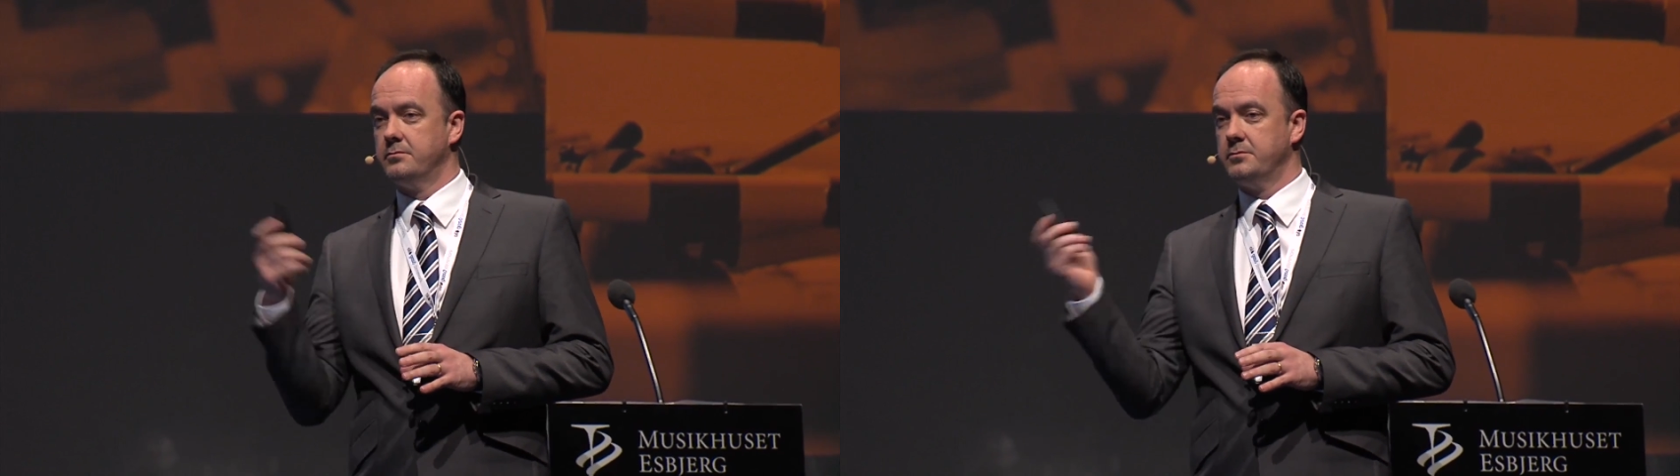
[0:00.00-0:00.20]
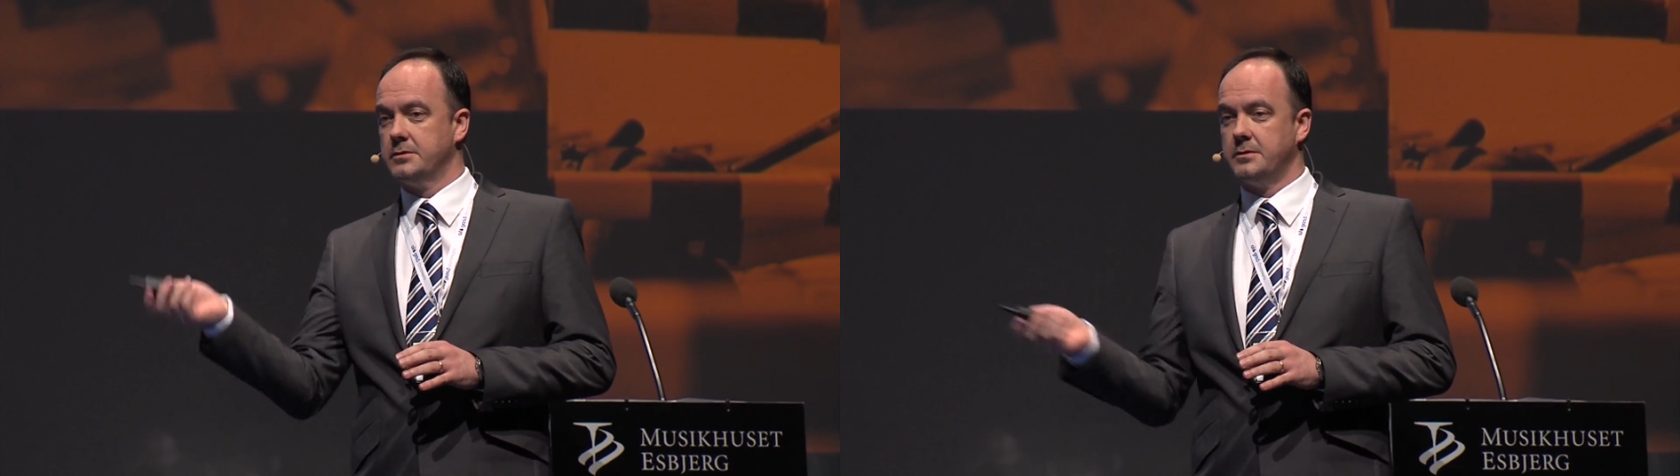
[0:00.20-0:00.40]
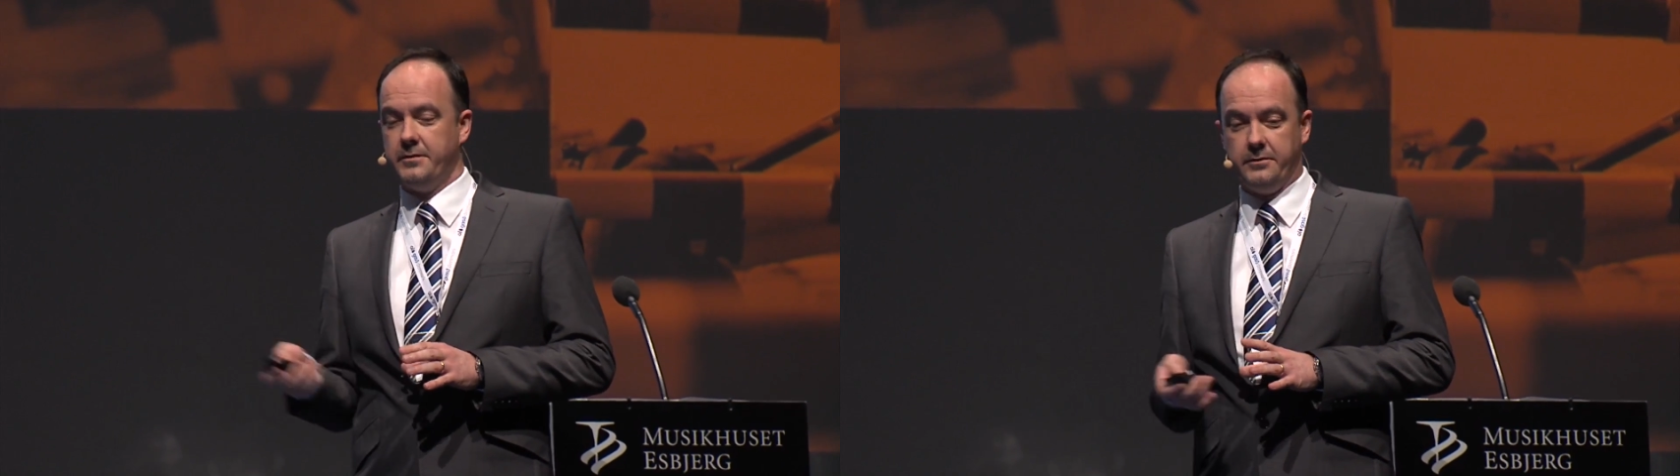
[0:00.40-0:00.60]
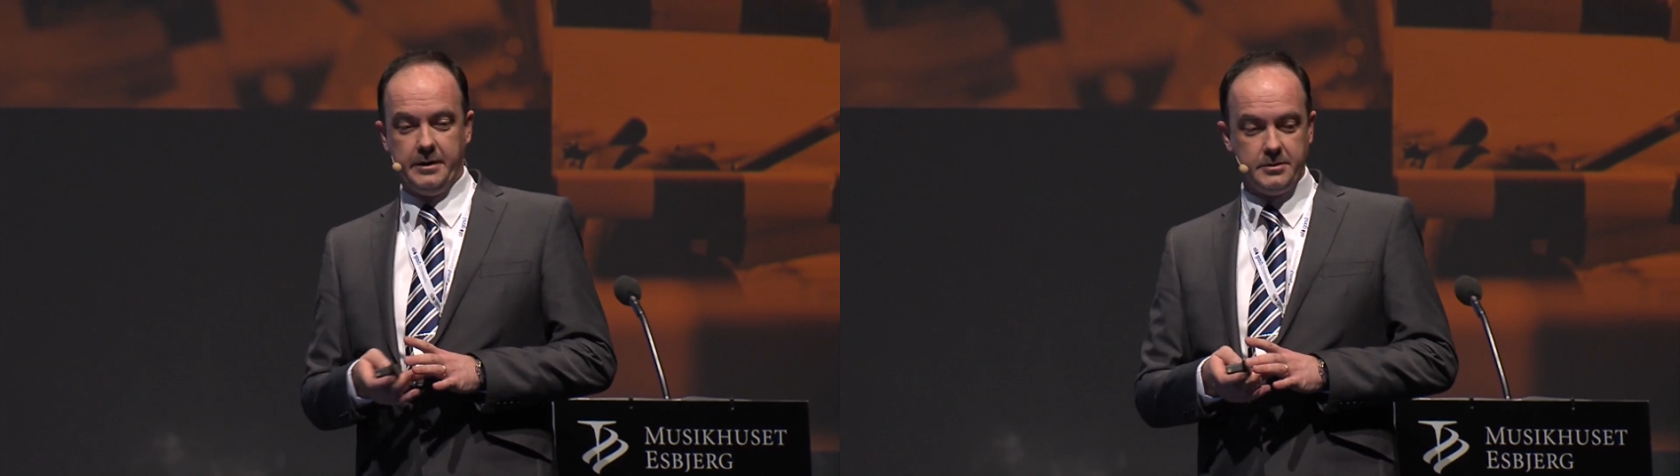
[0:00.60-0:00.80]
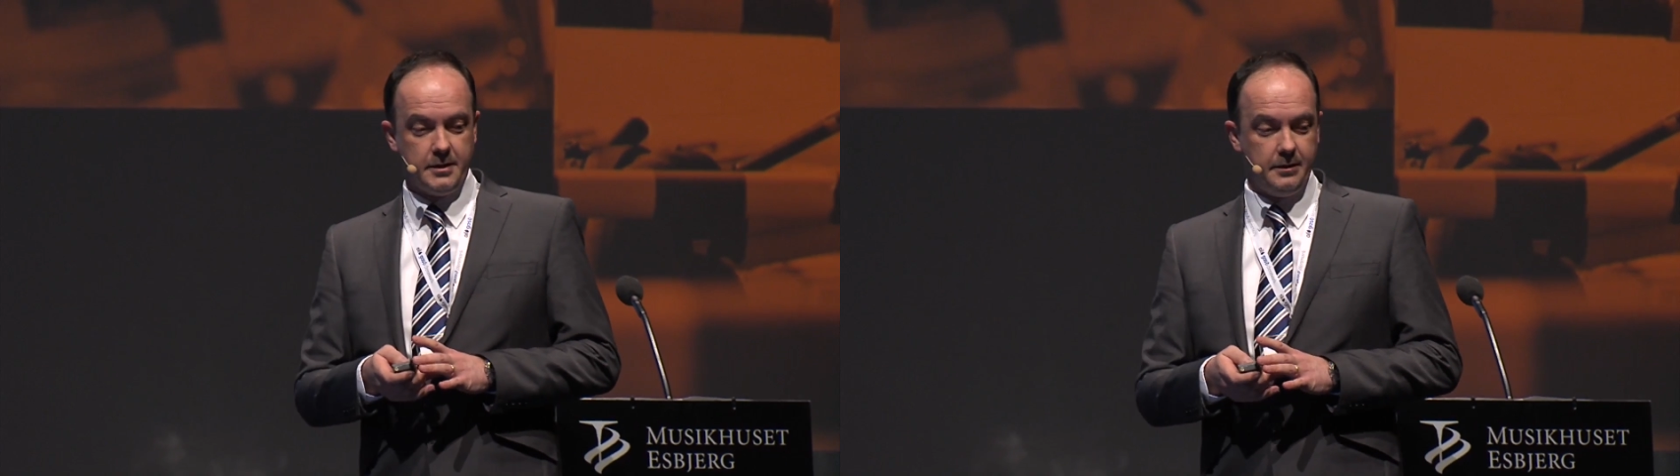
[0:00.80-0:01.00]
just a few
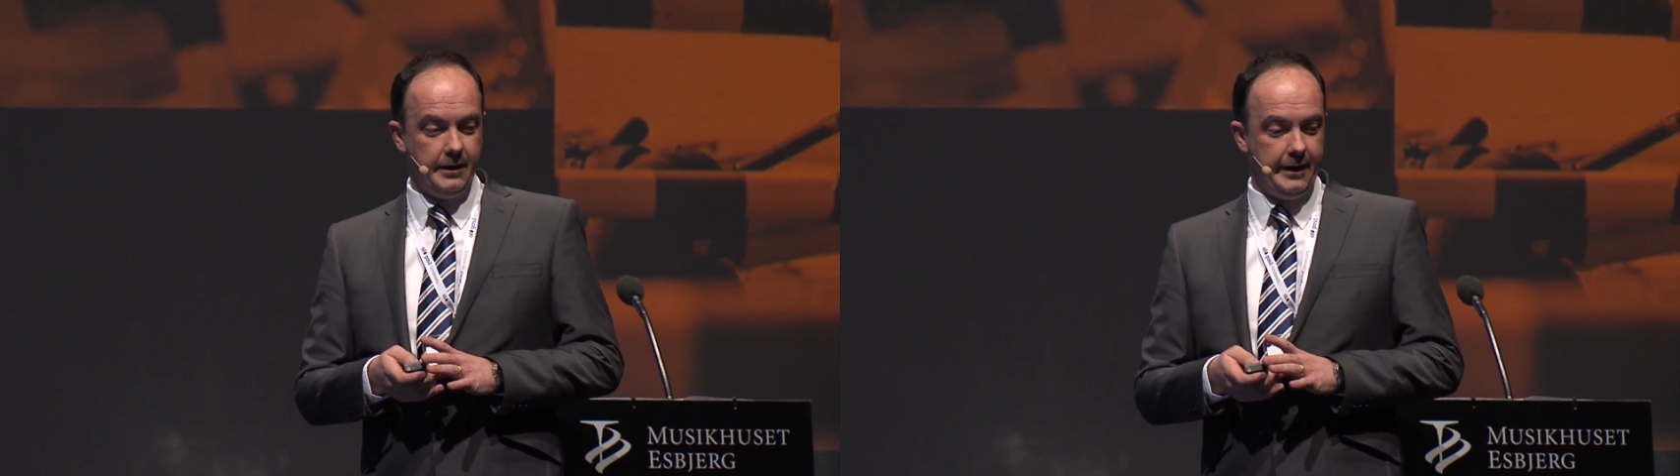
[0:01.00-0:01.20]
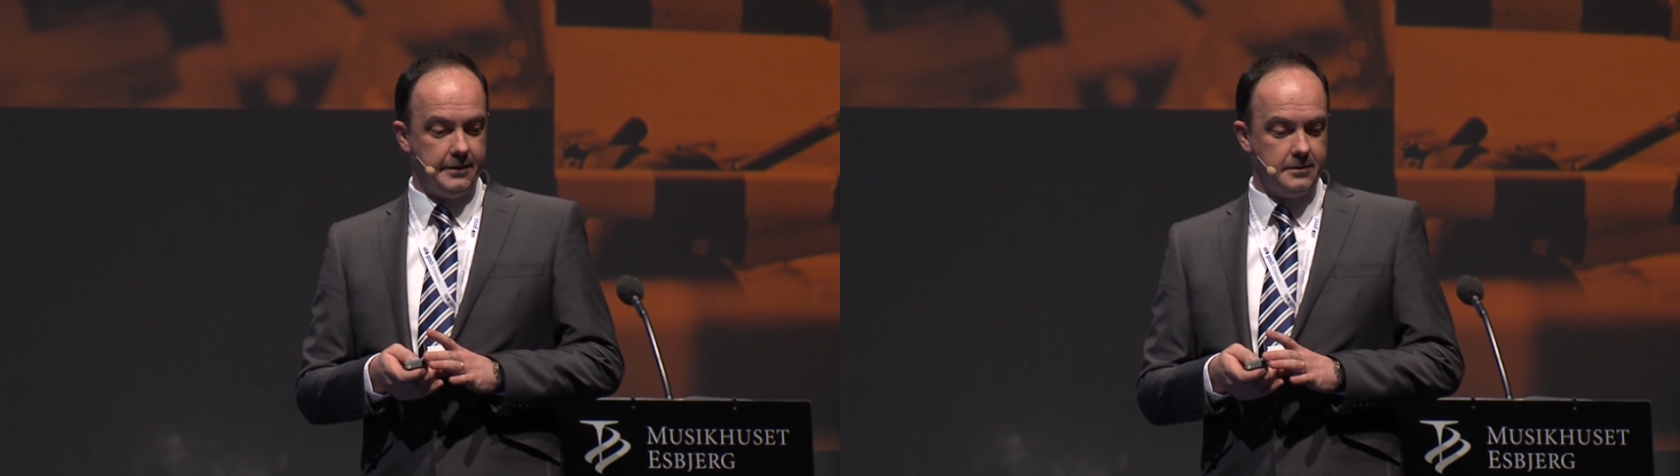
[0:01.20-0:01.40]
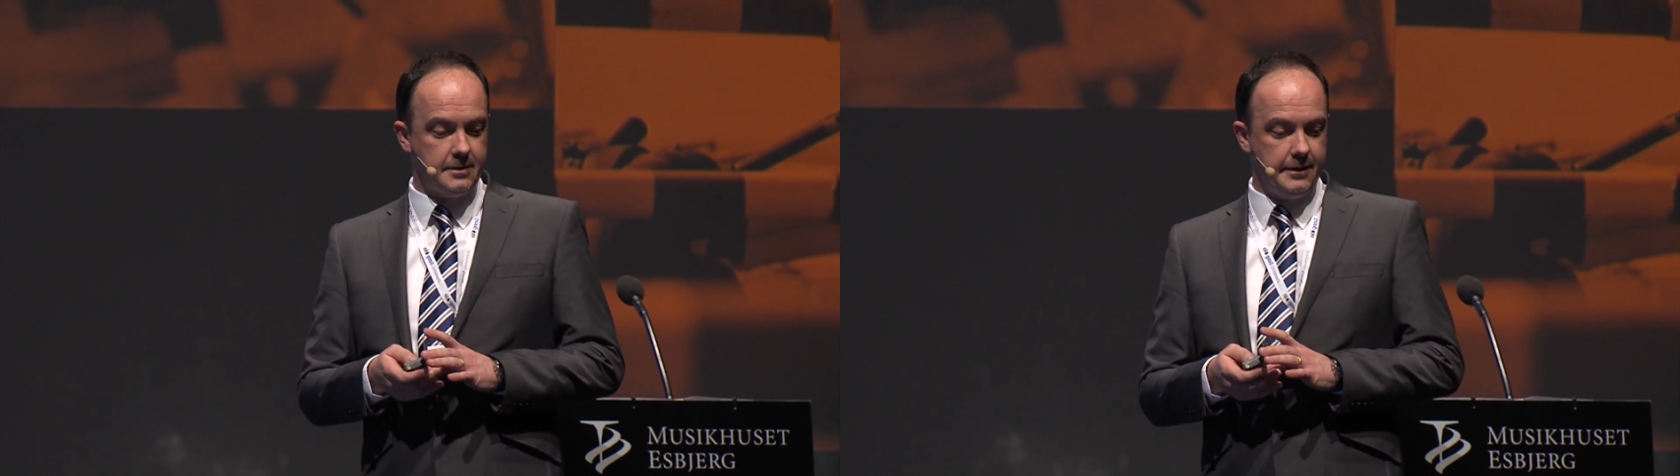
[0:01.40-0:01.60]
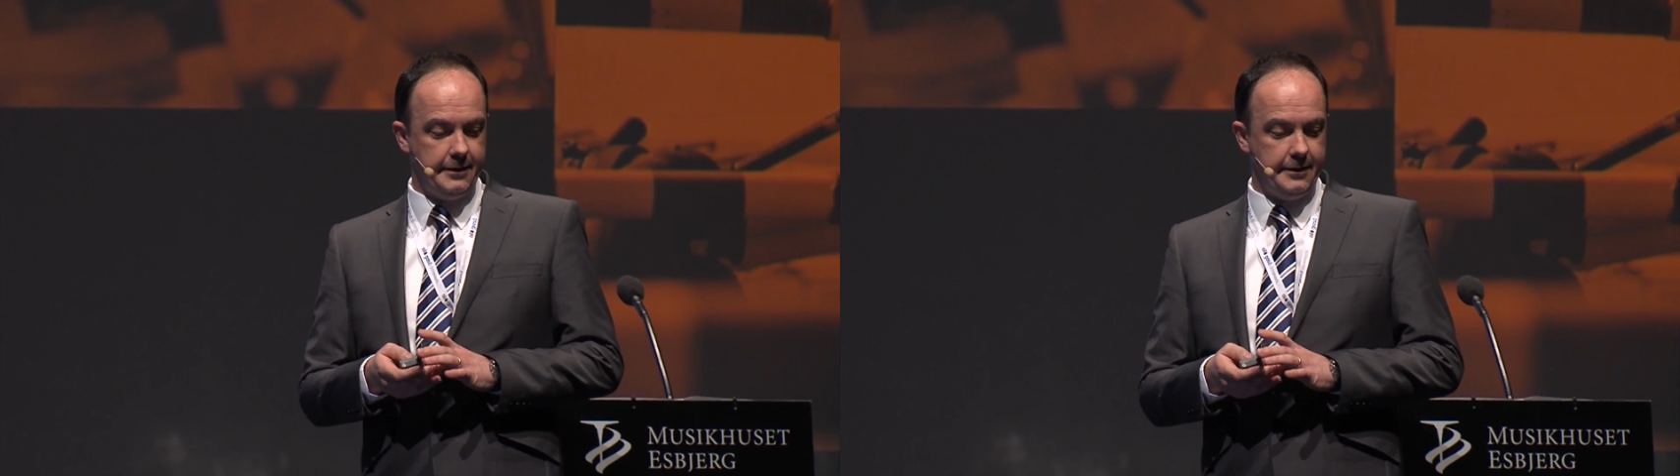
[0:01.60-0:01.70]
years ago, and